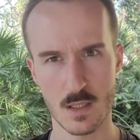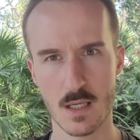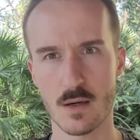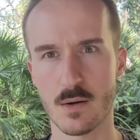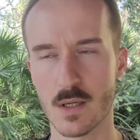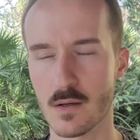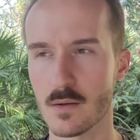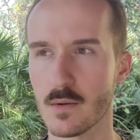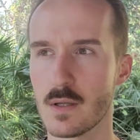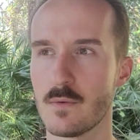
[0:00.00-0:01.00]
area.
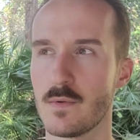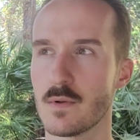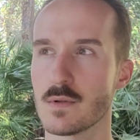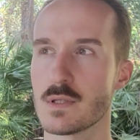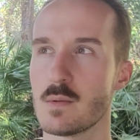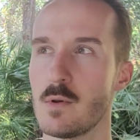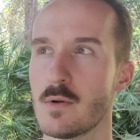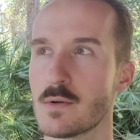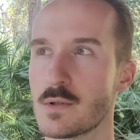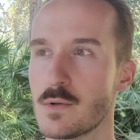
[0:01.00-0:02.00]
It feels
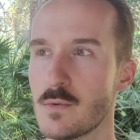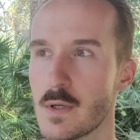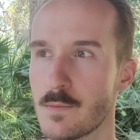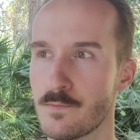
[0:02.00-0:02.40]
similar to